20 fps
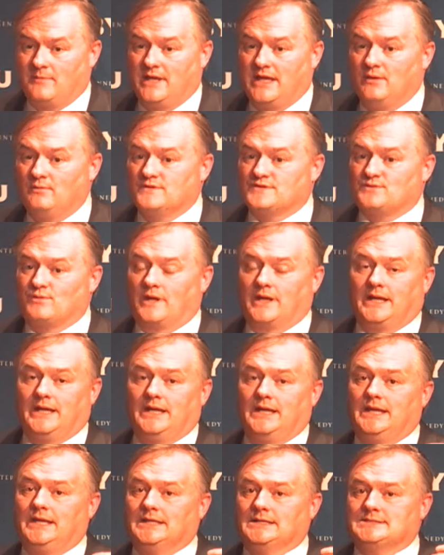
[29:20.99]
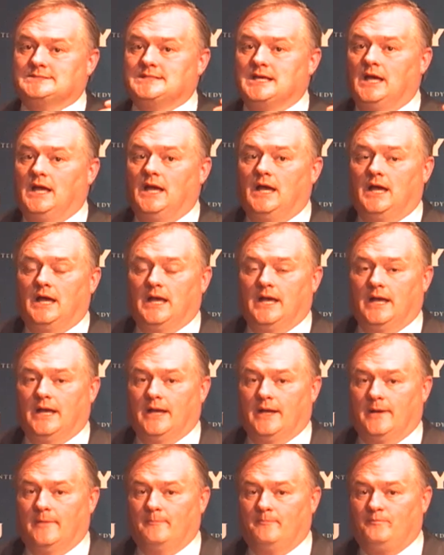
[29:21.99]
He was running his
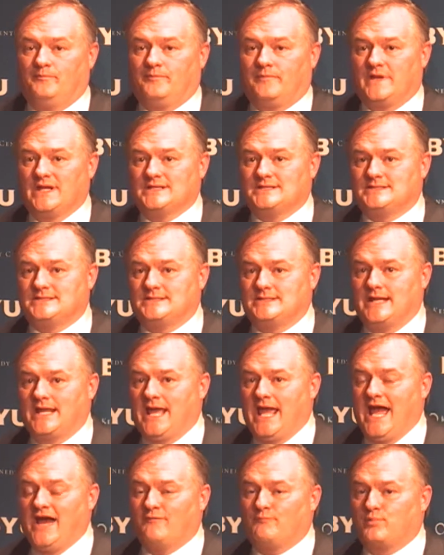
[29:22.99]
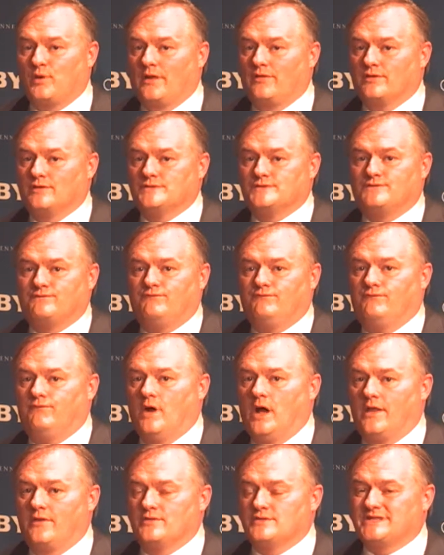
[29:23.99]
half-brother's
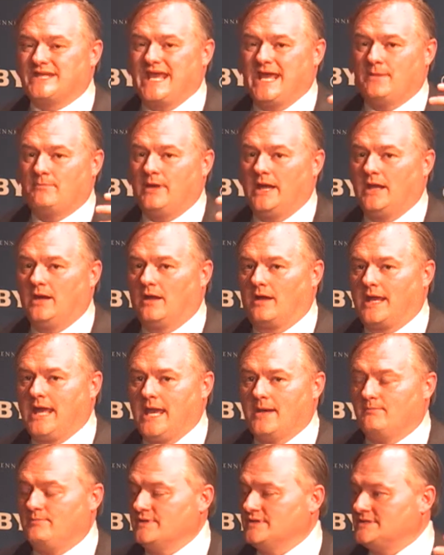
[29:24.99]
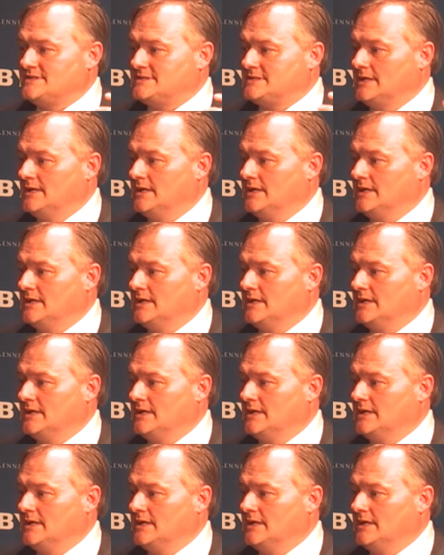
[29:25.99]
father's campaign on campus,